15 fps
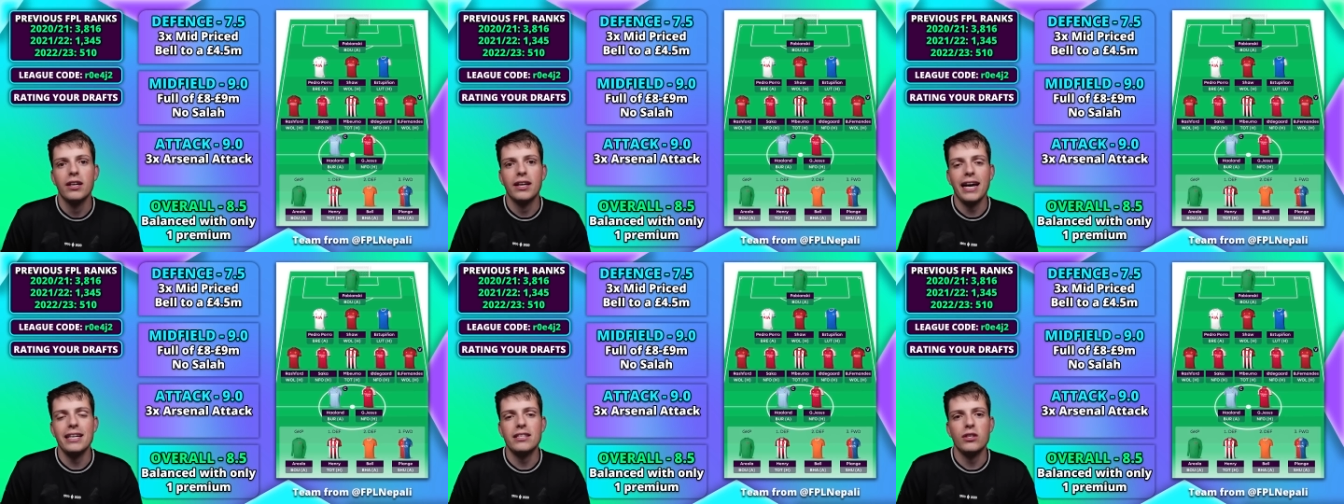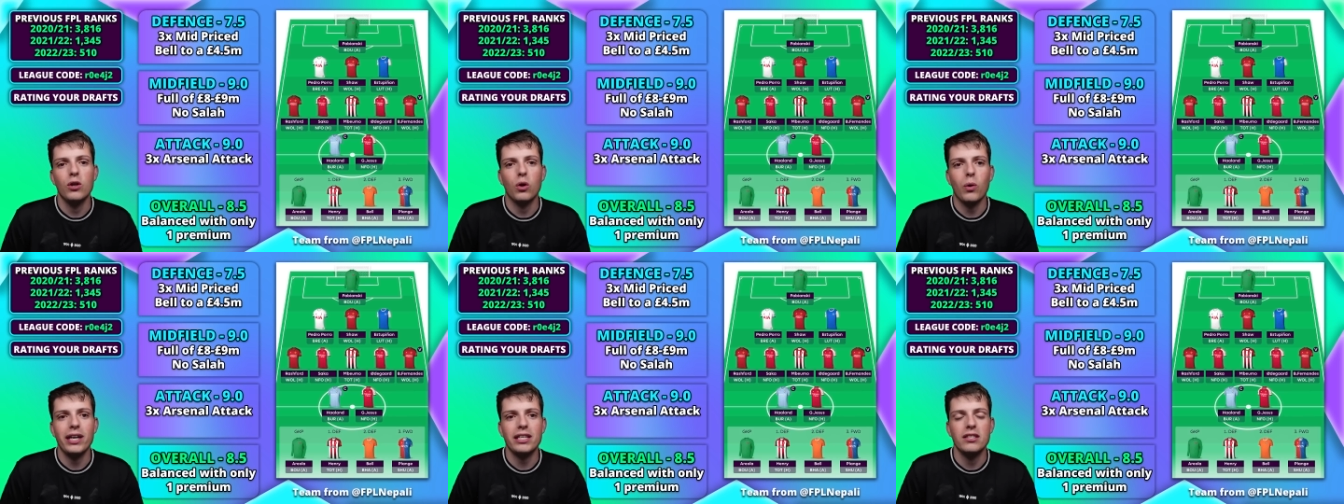get your
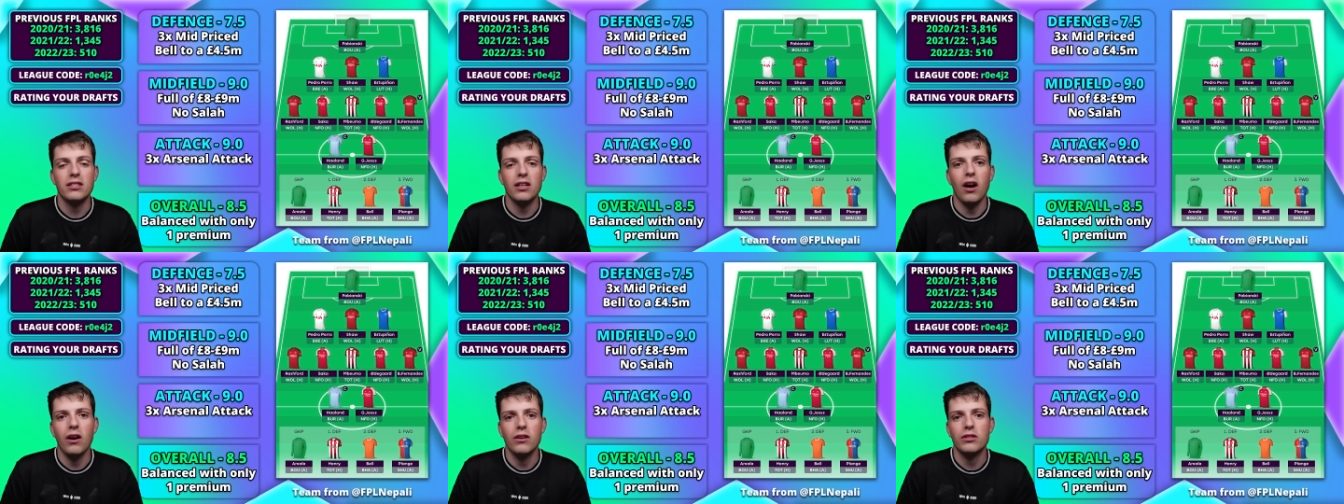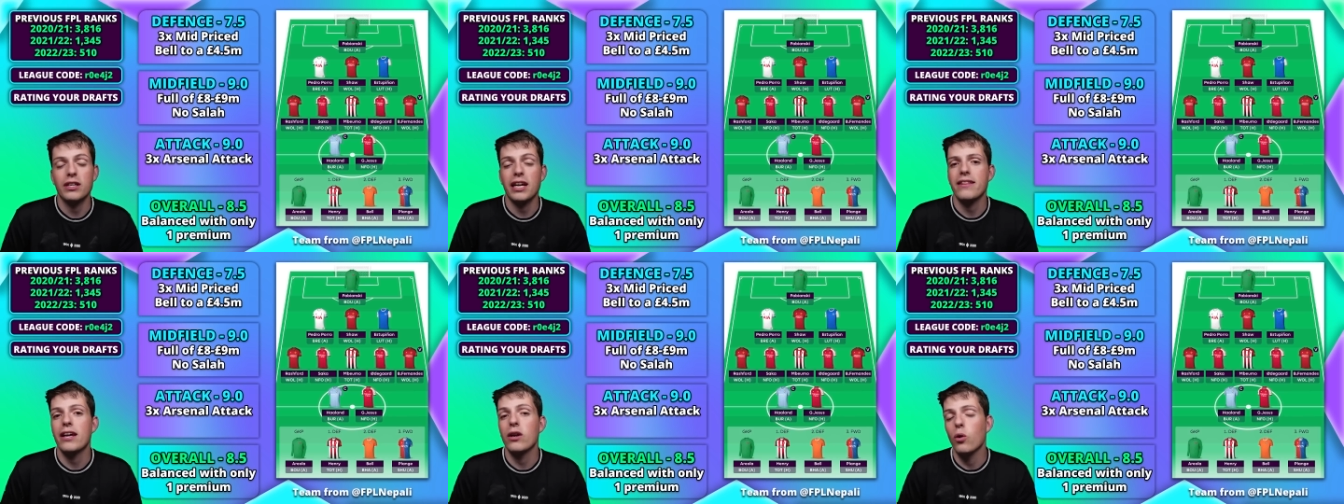questions answered,
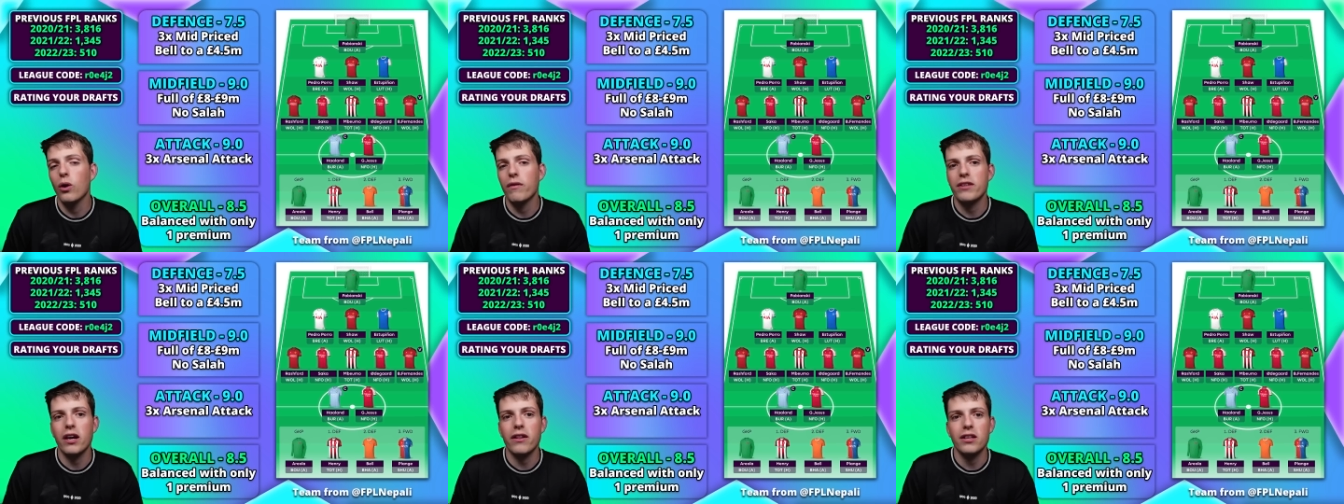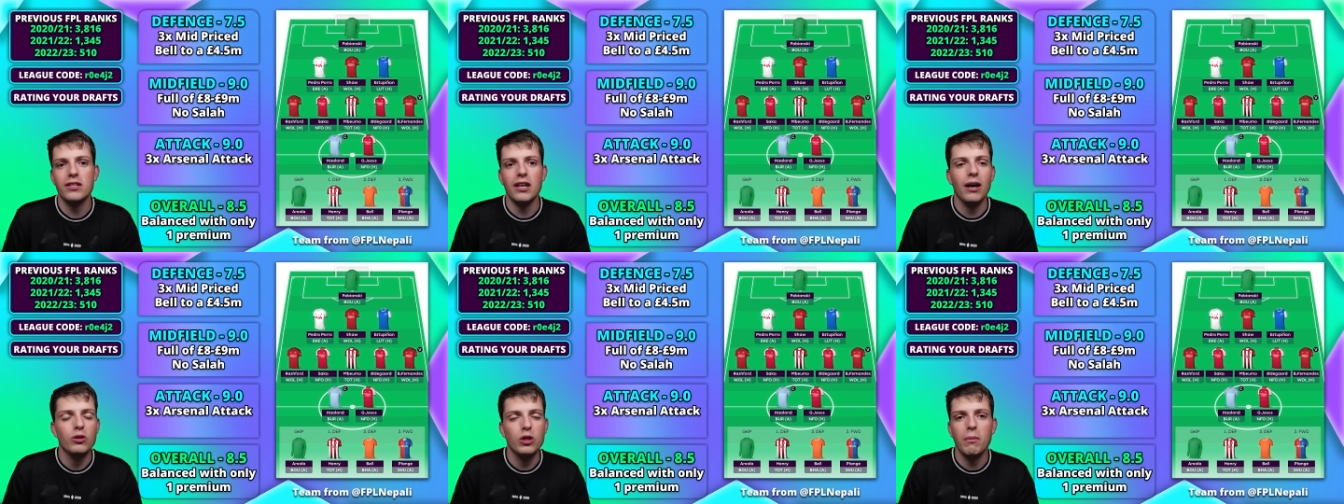and then all of the others,
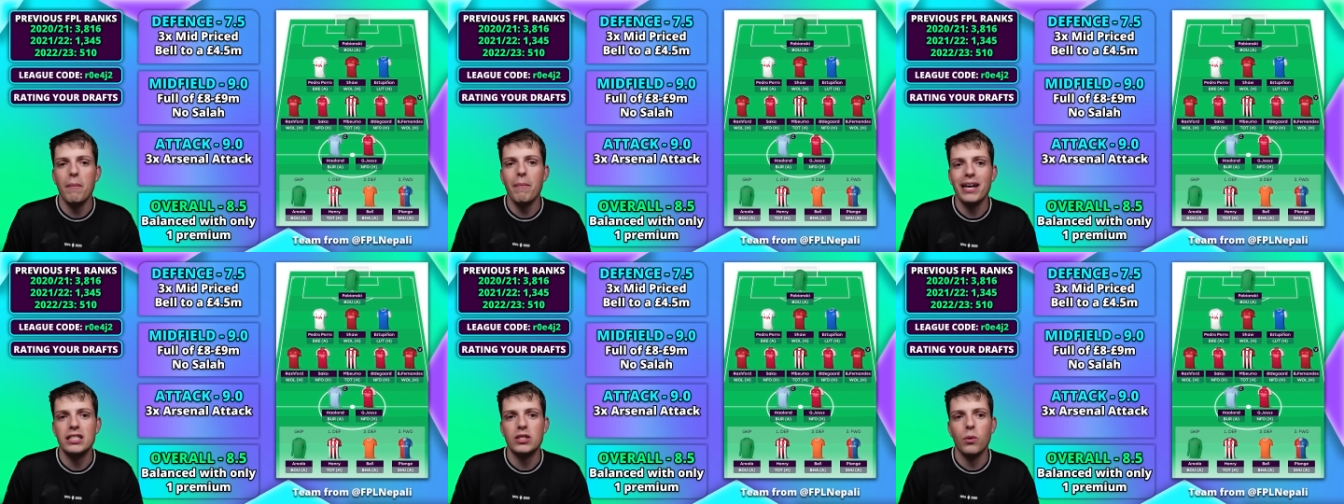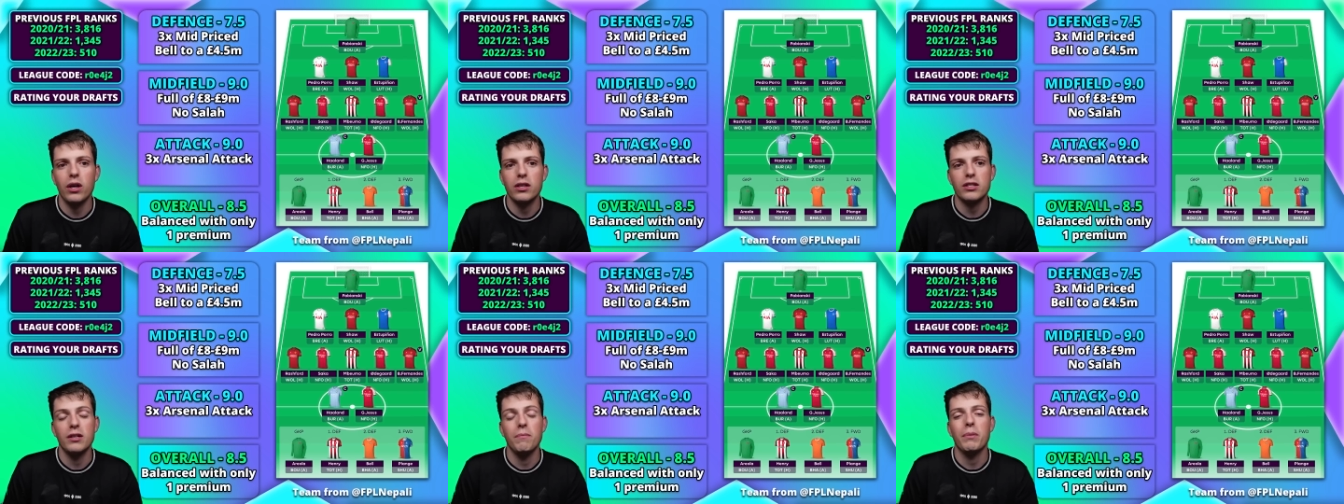I'll do my best to
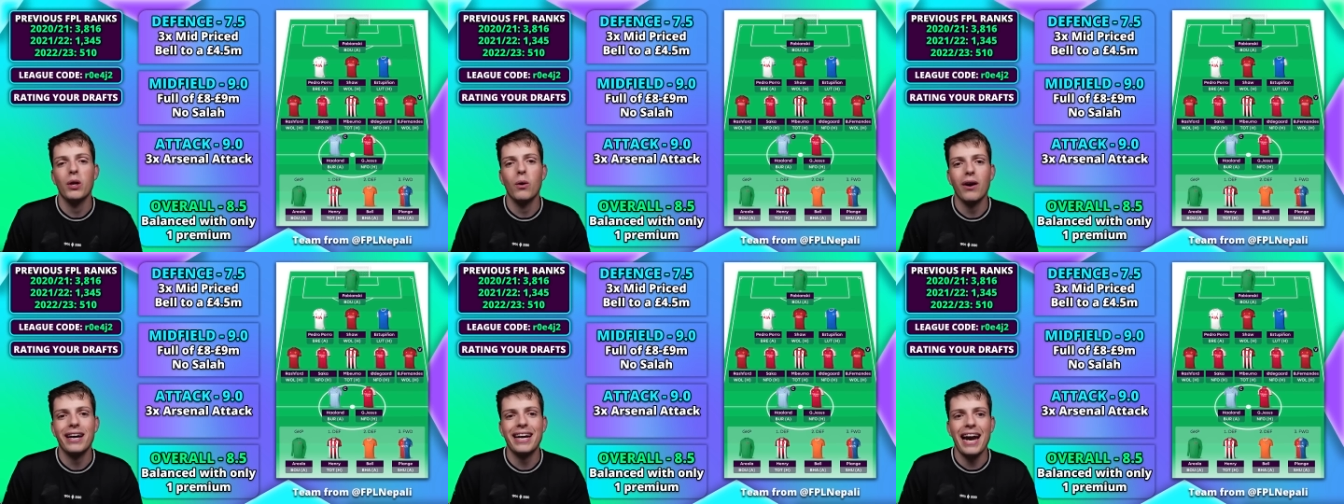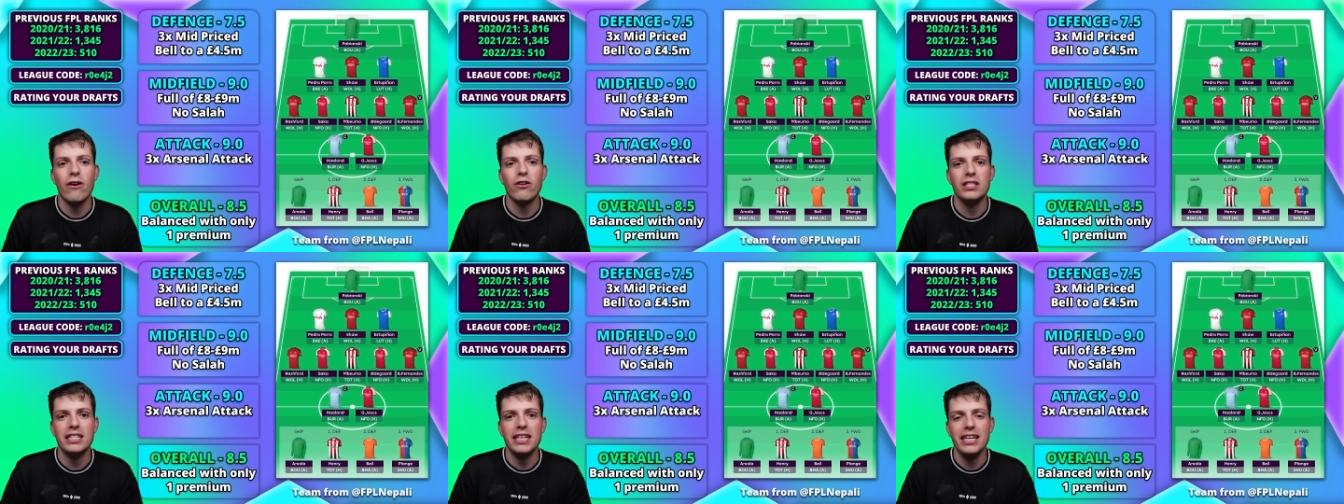answer them, but you are
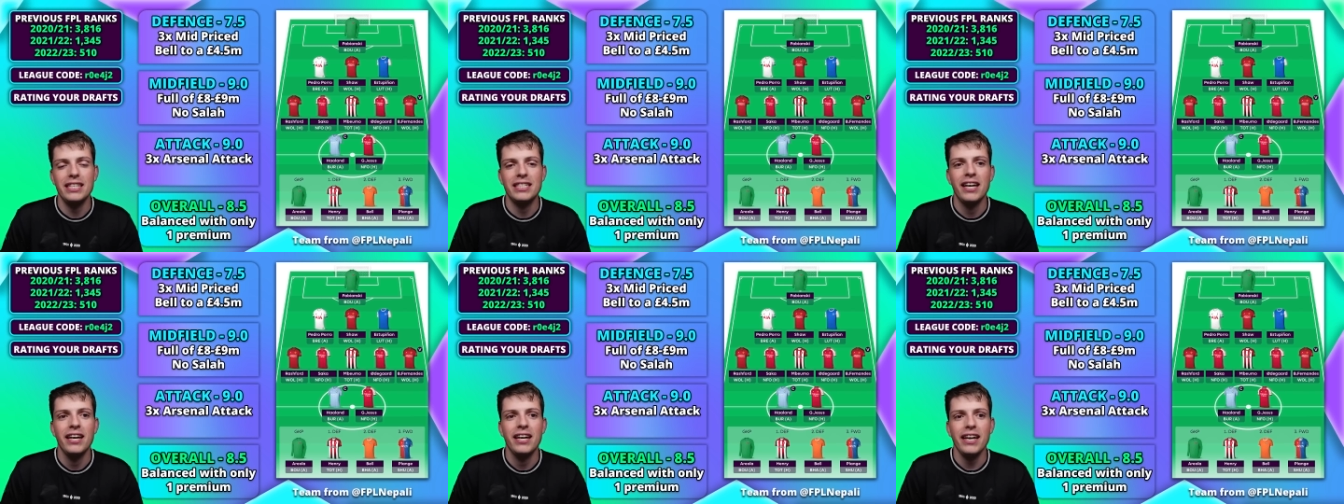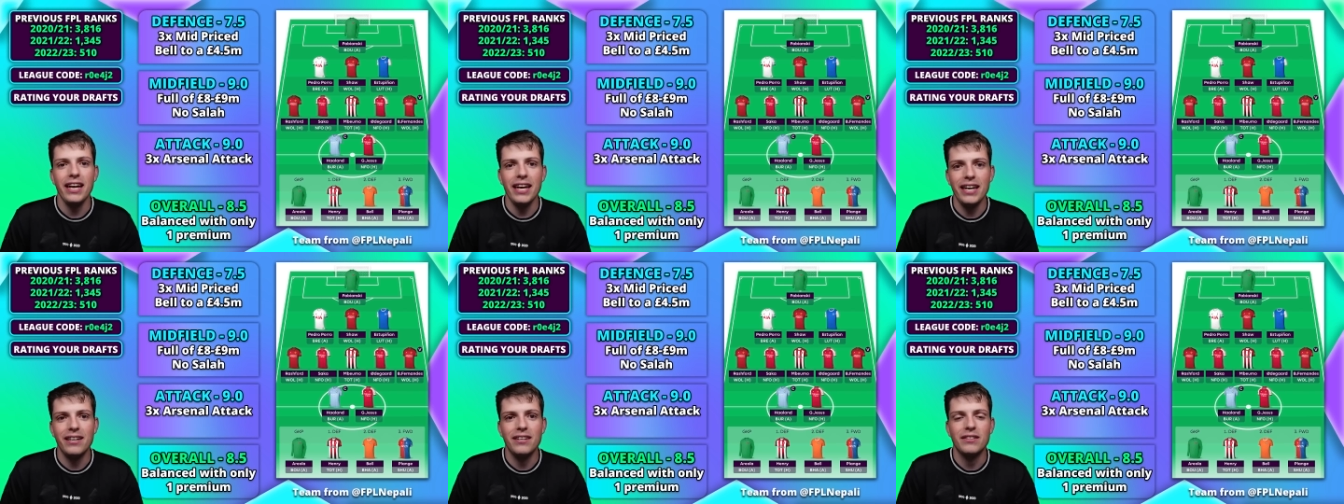guaranteed
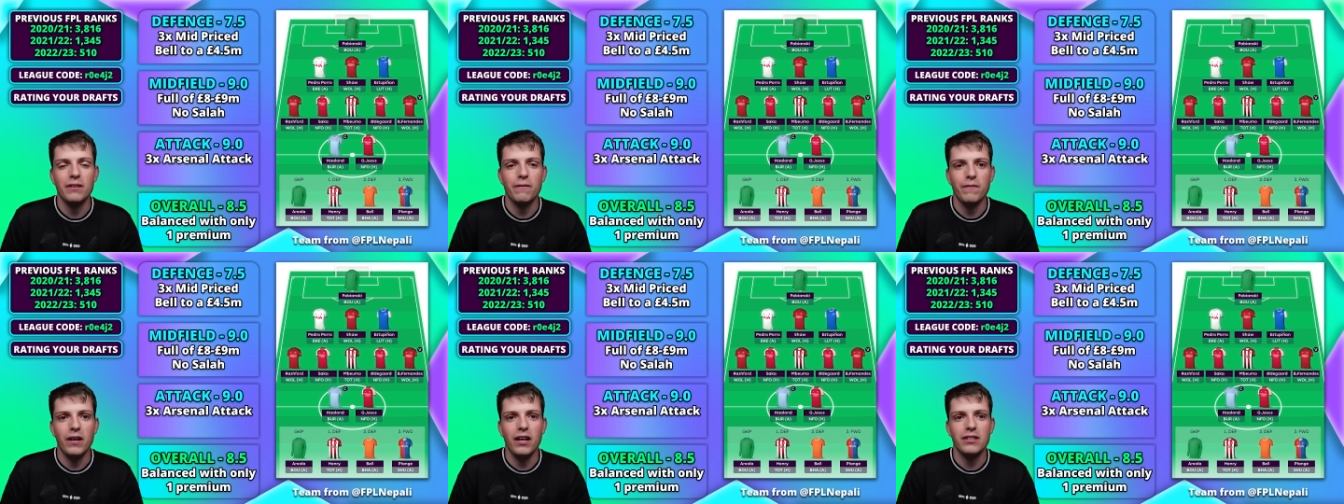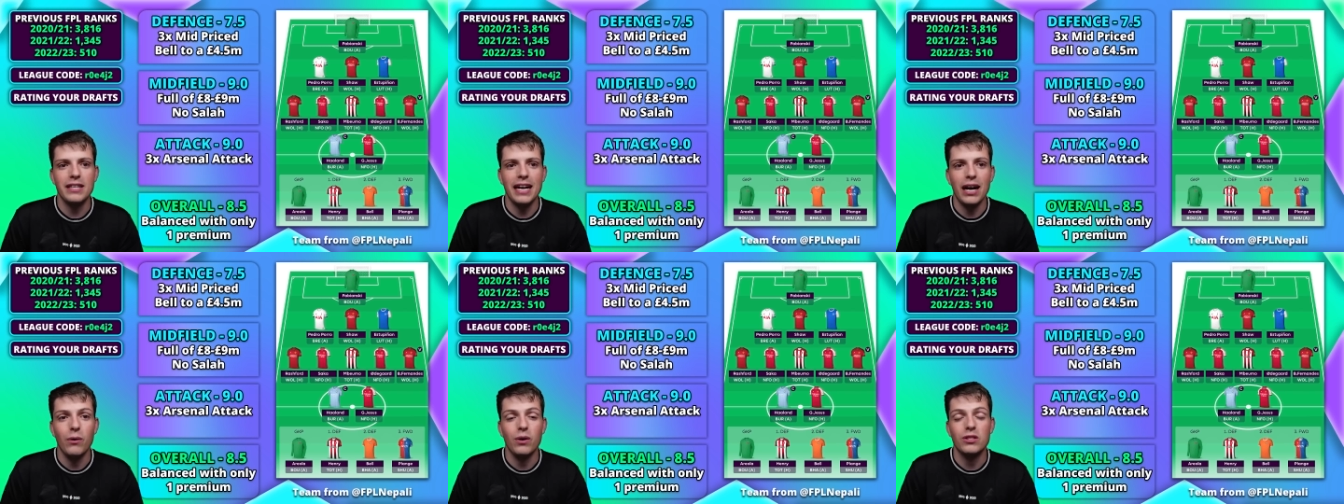in the first
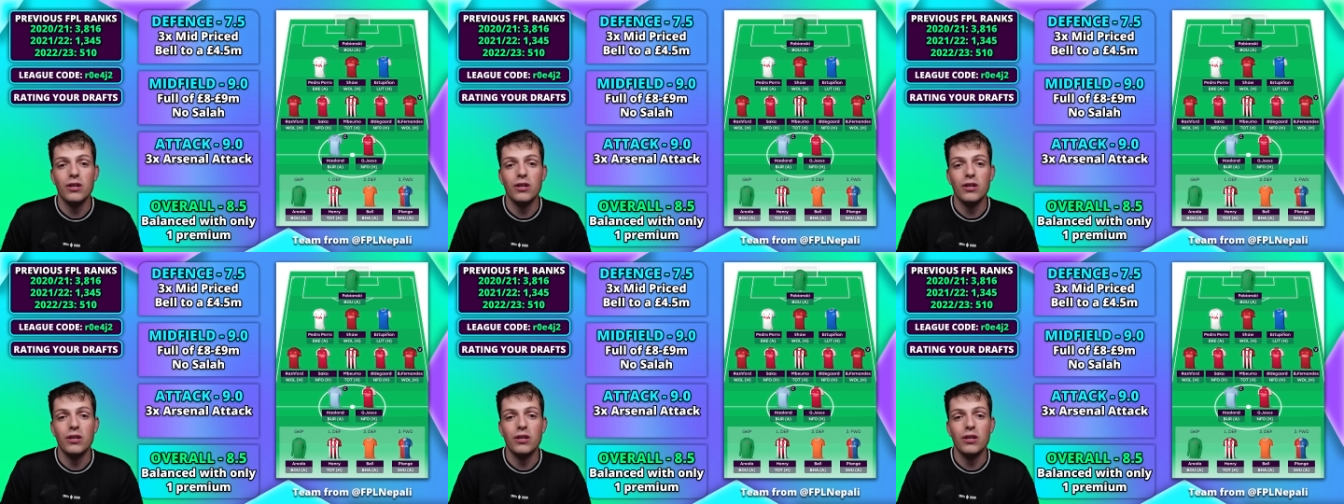hour.